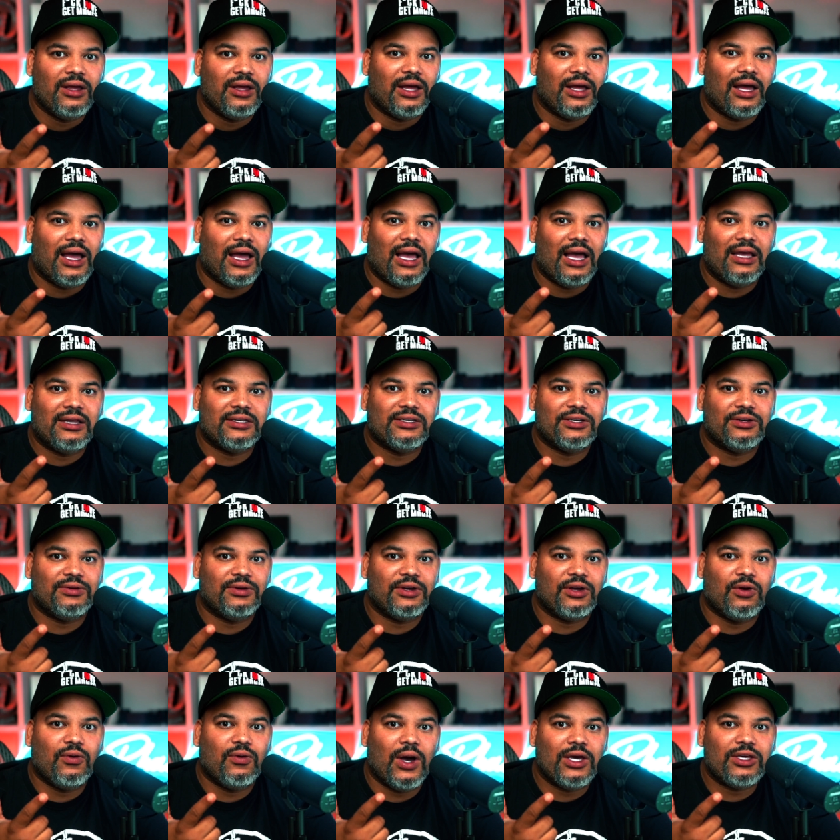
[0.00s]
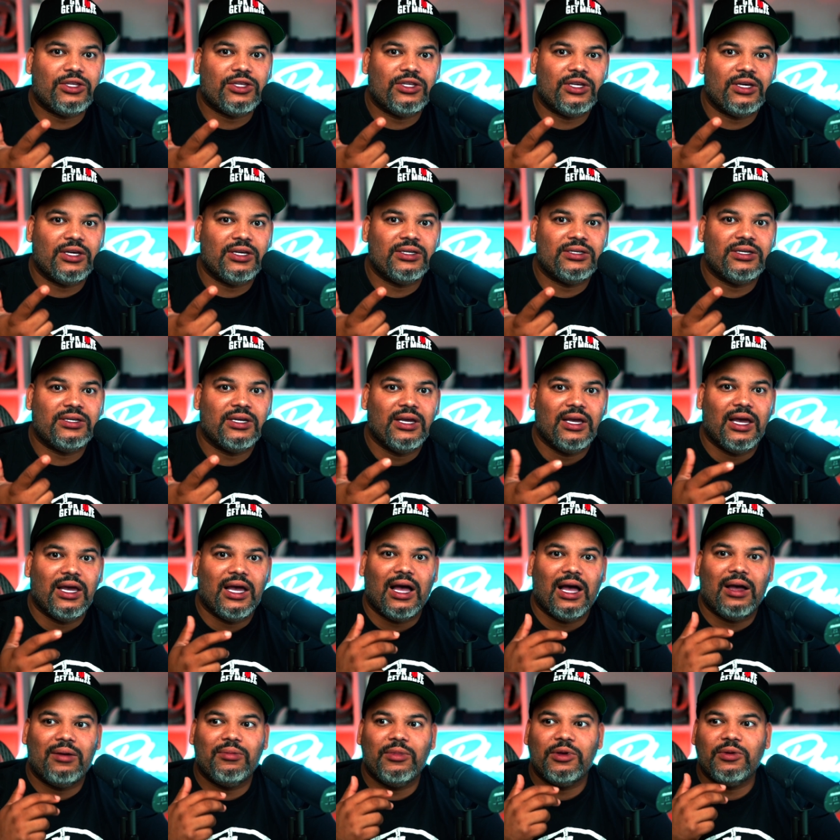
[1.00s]
answering questions.
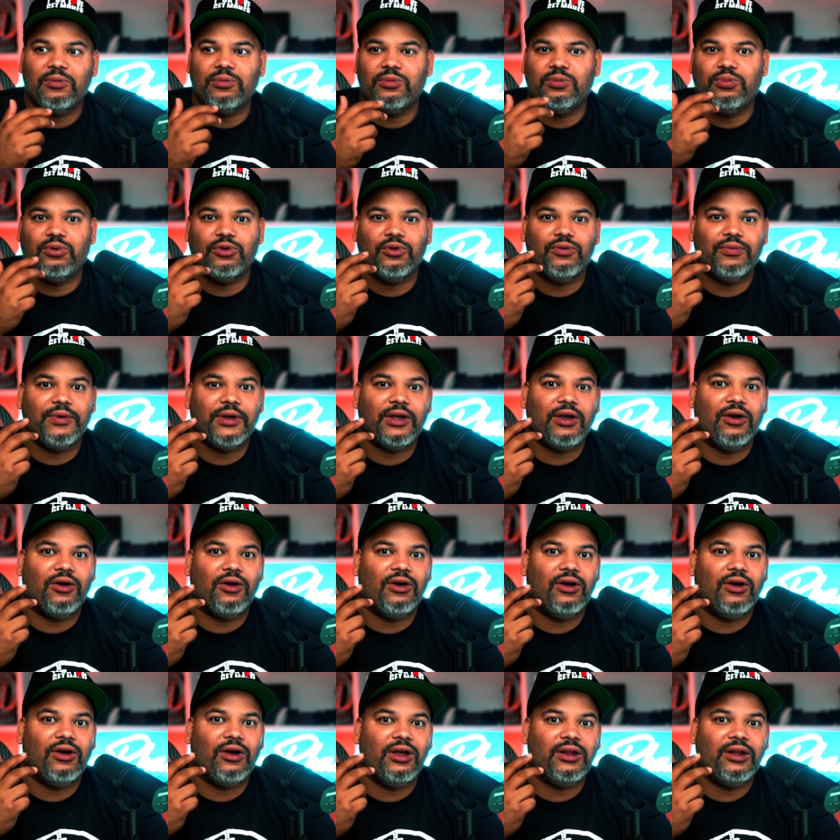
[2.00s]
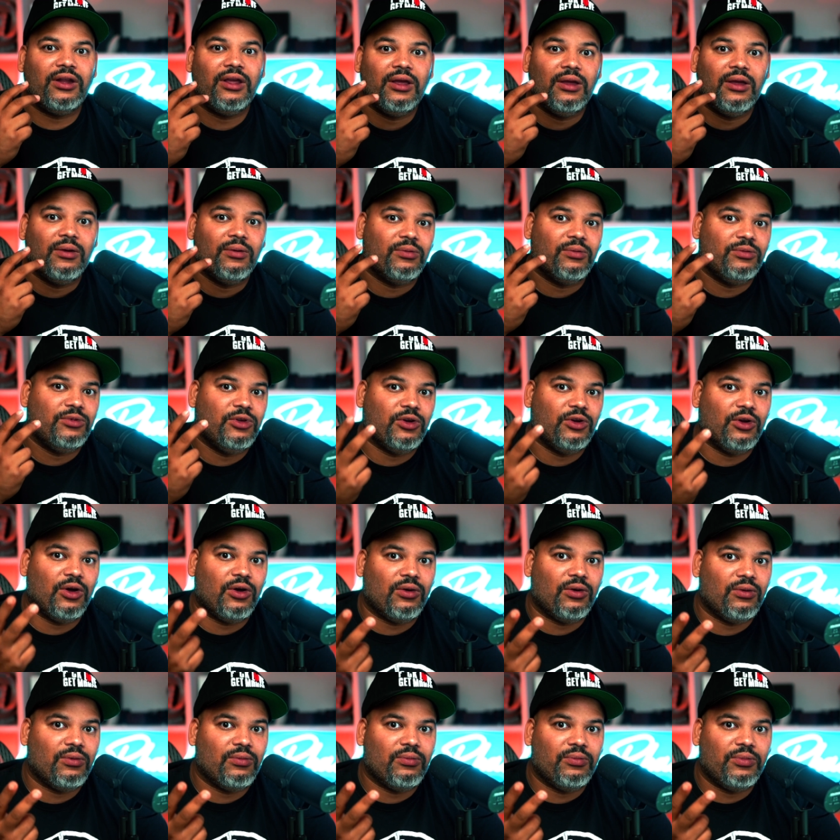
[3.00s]
I'm improving on you
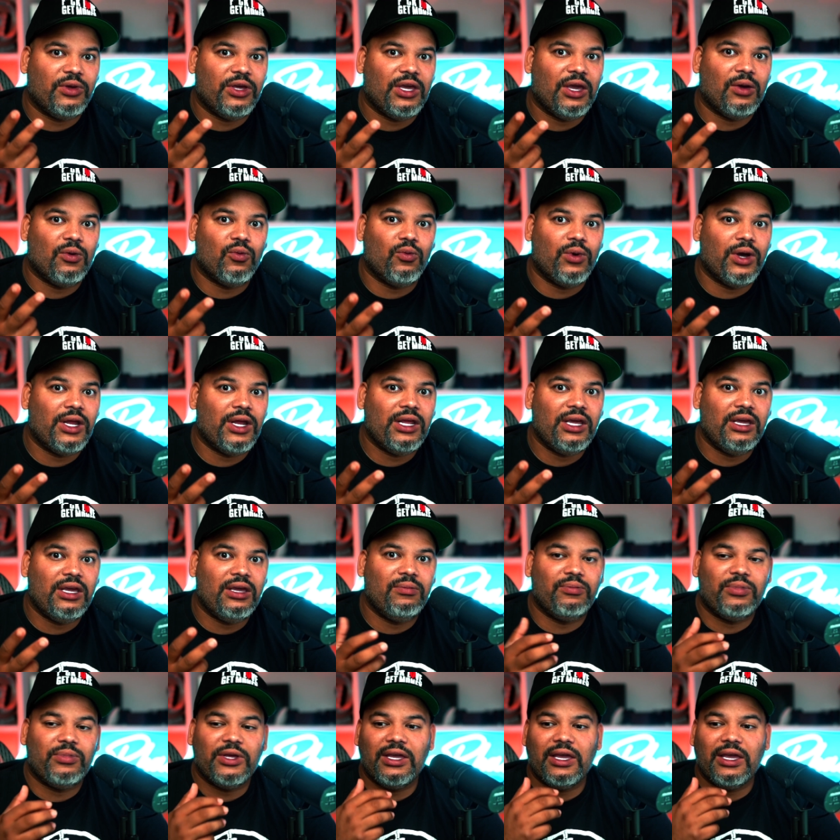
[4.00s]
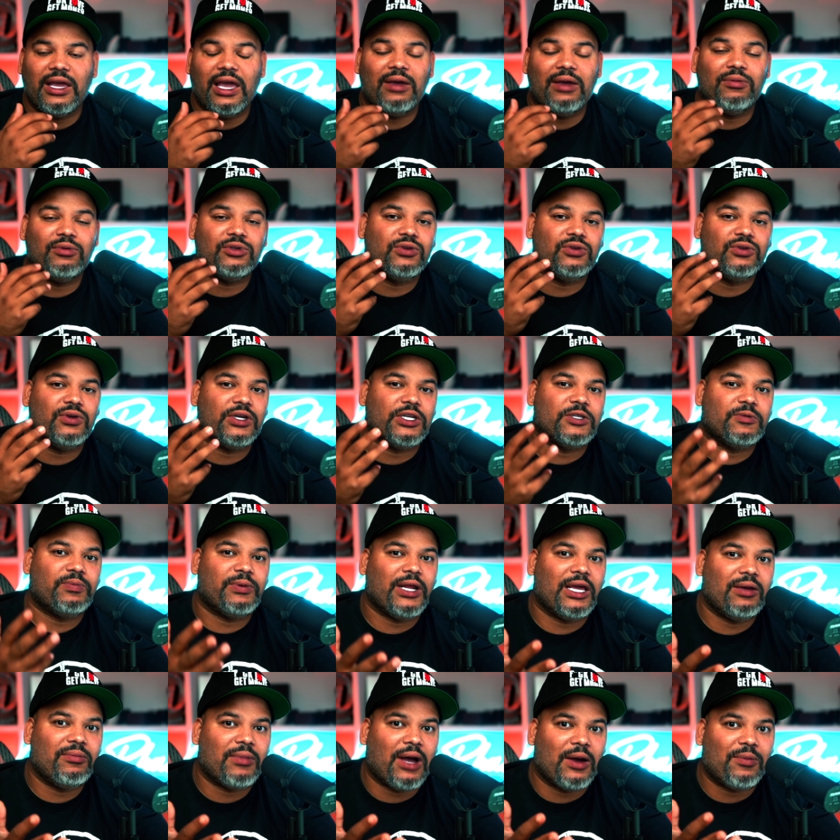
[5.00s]
know, being witty, being able to
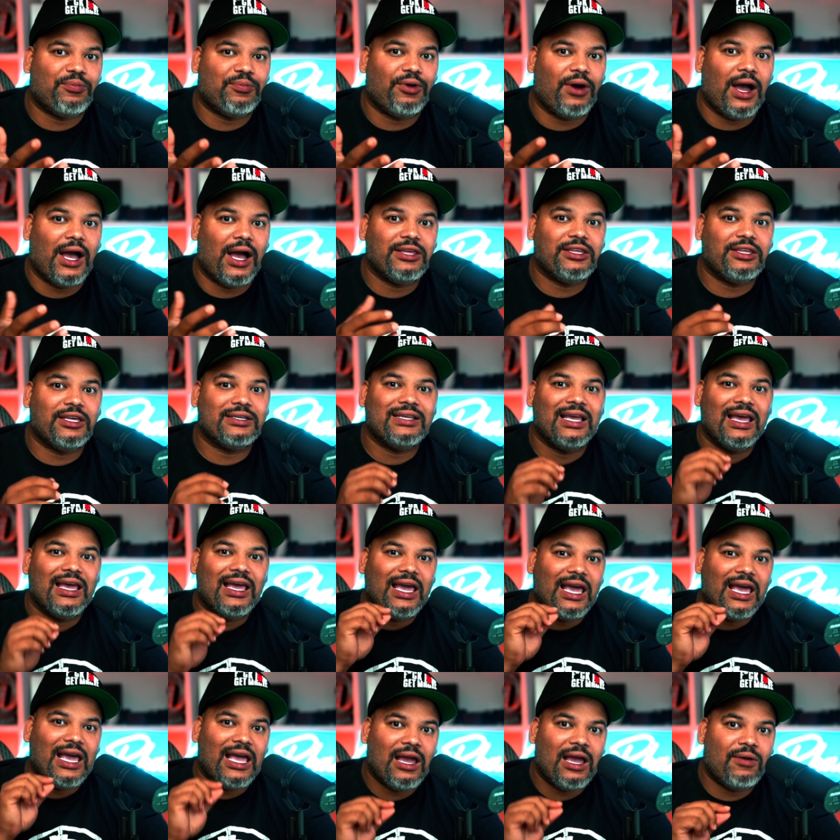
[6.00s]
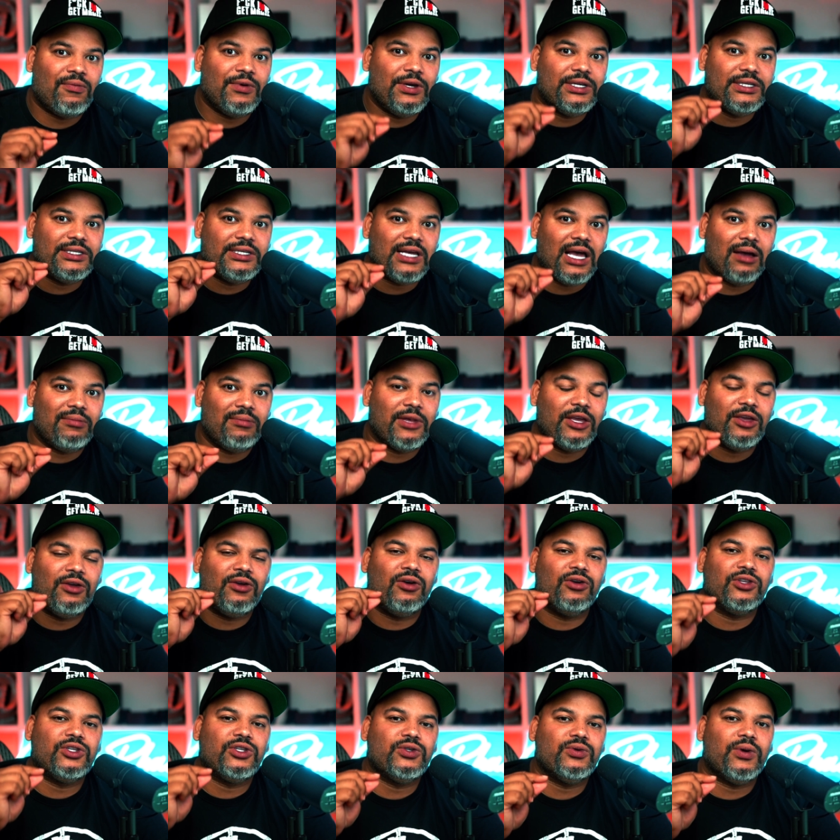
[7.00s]
explain my projects. Every time that you
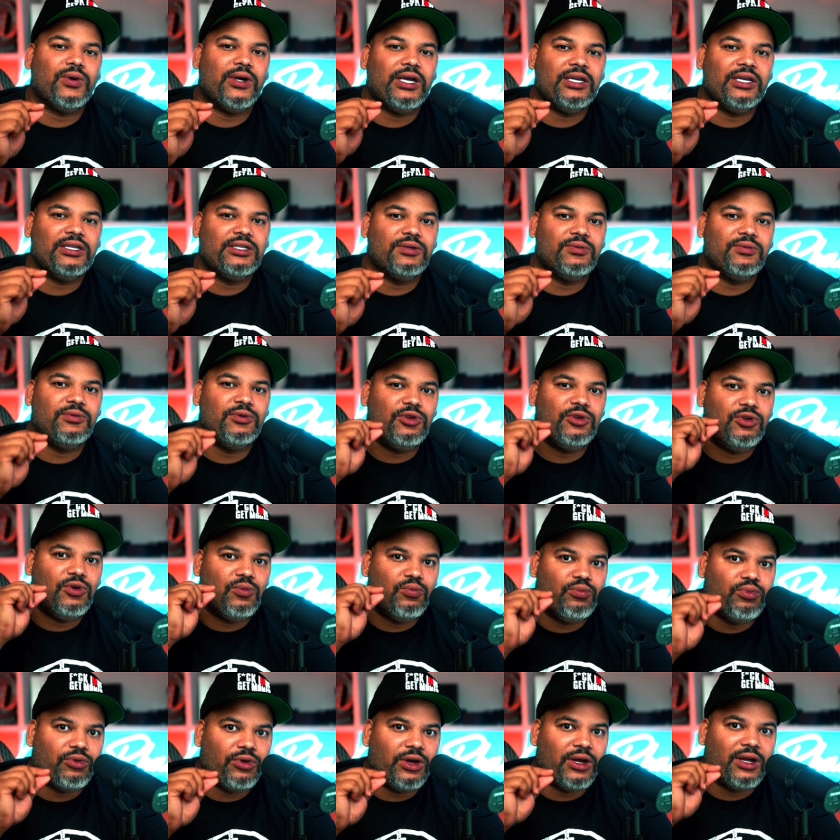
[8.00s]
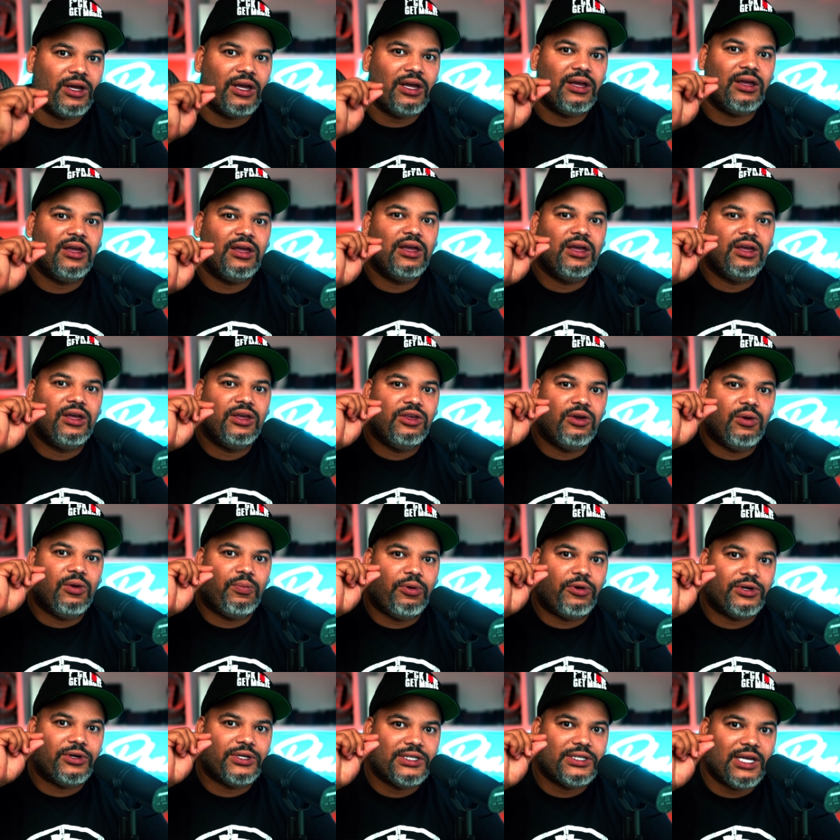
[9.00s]
go to an interview, you're bringing your
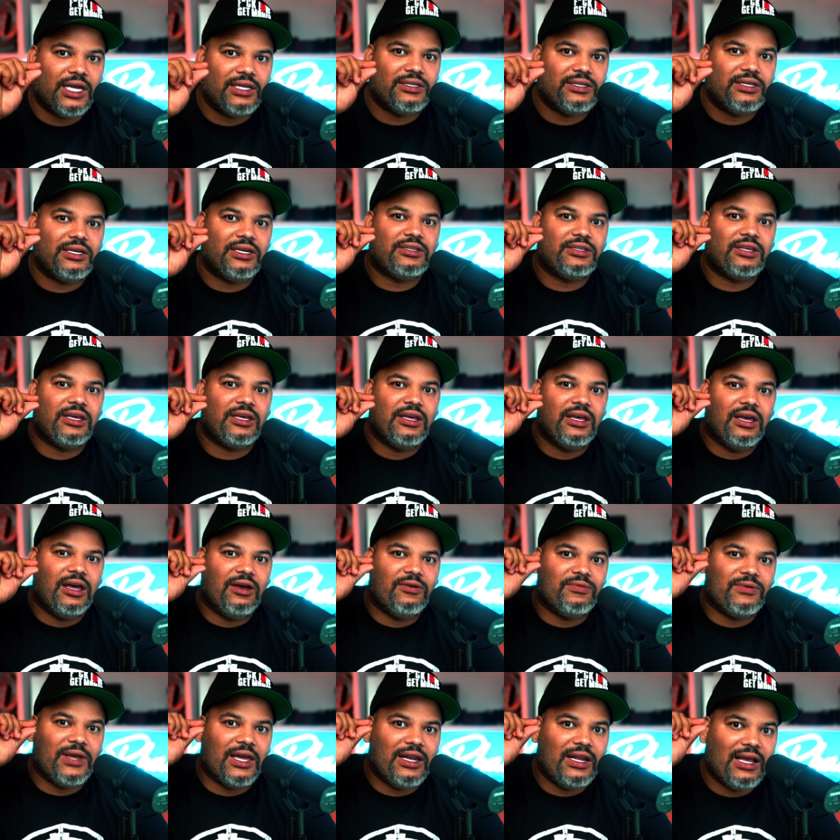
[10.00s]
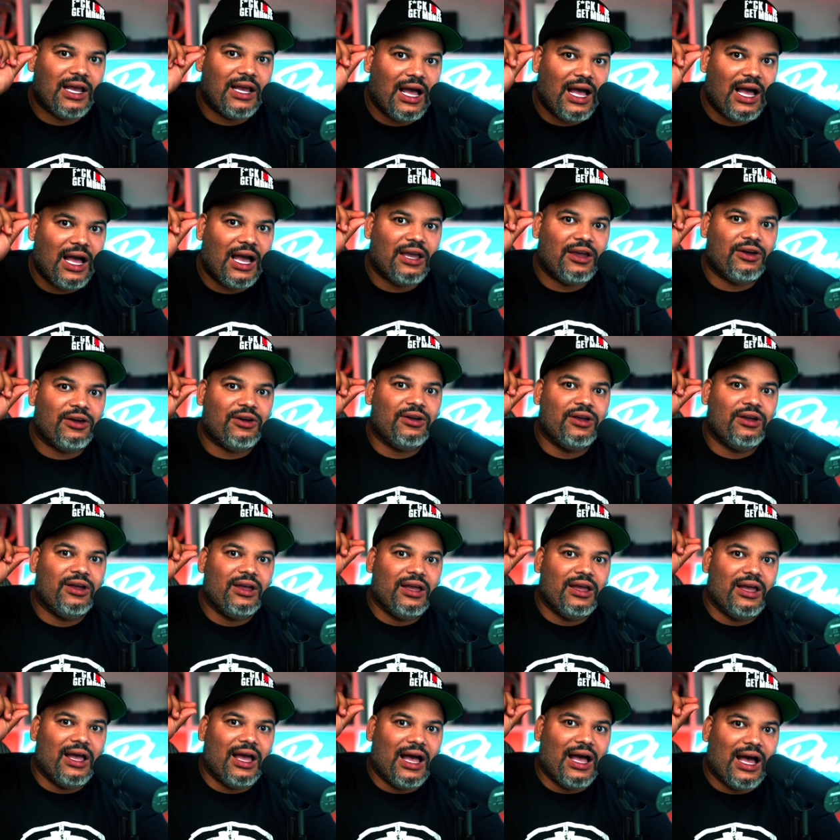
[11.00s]
percentage of getting higher,
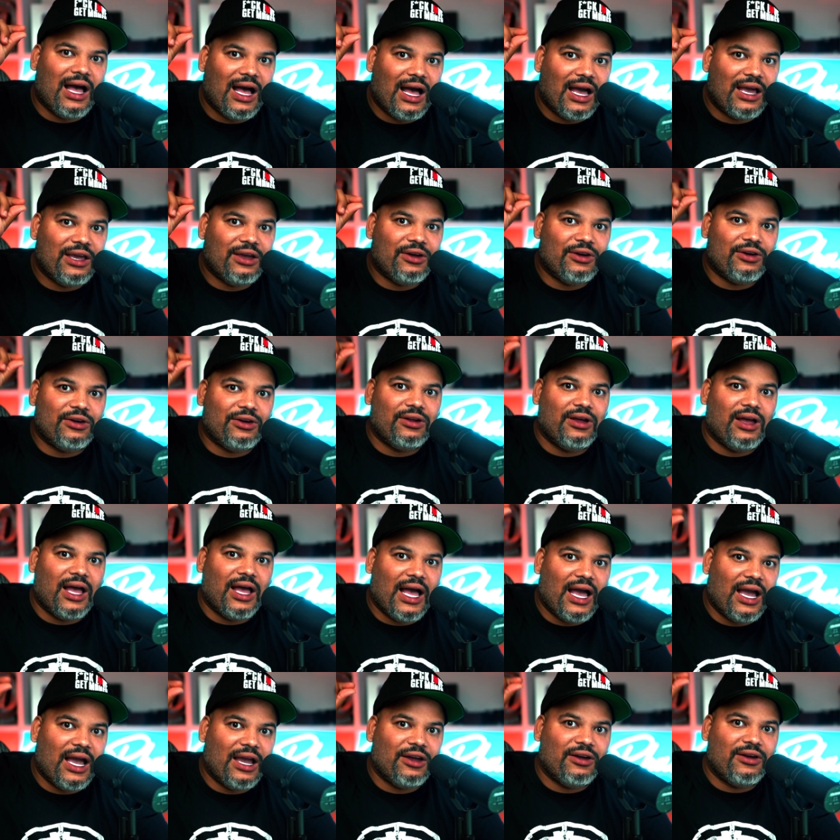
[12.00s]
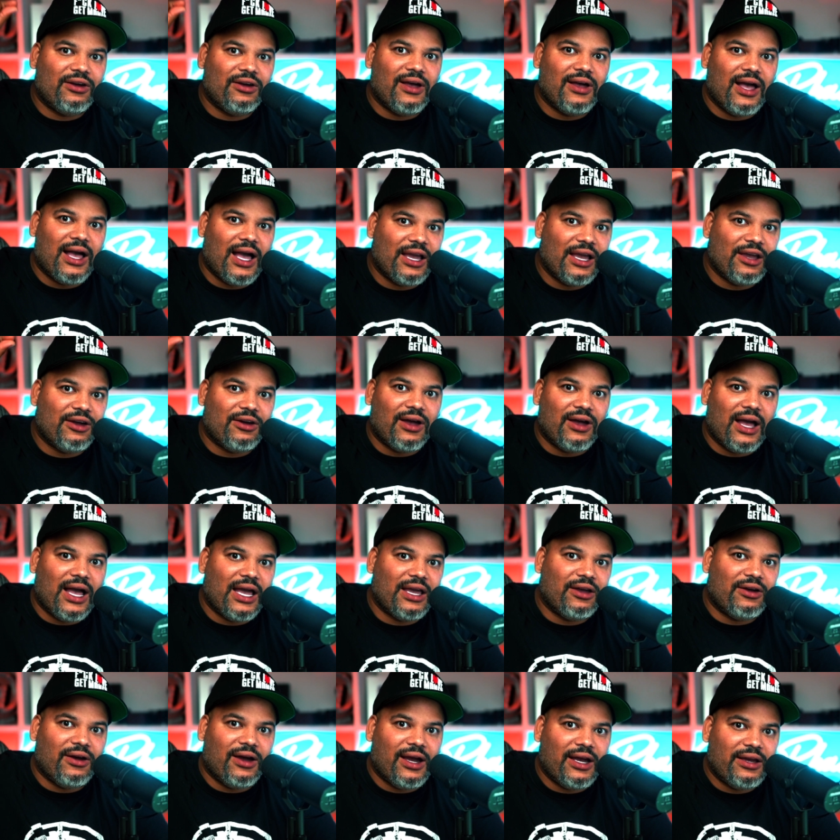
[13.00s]
higher, higher, higher,
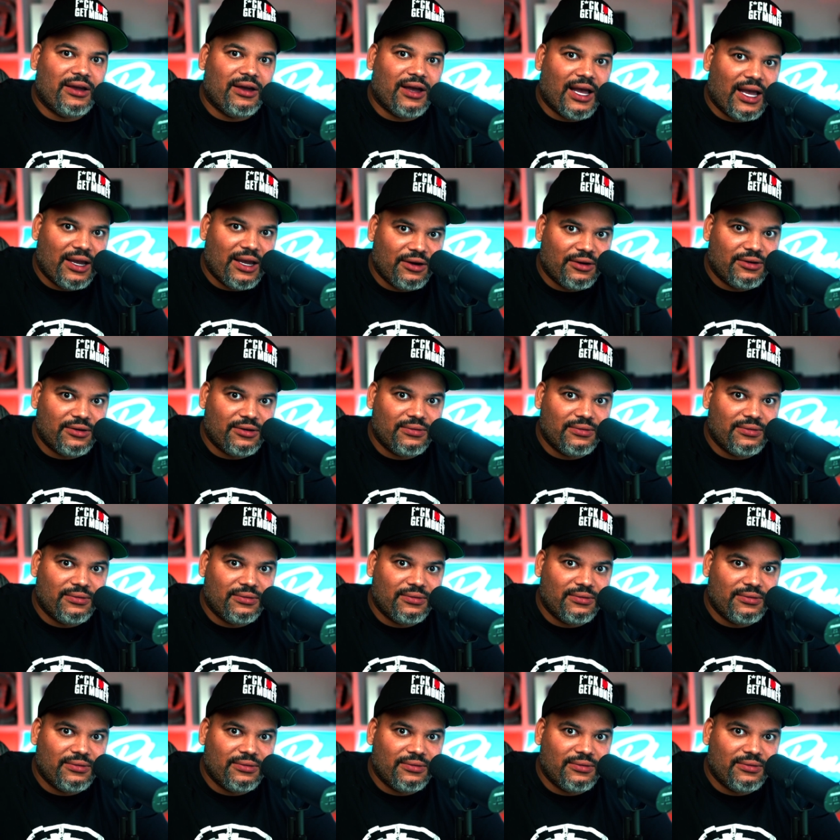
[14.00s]
higher, higher, higher.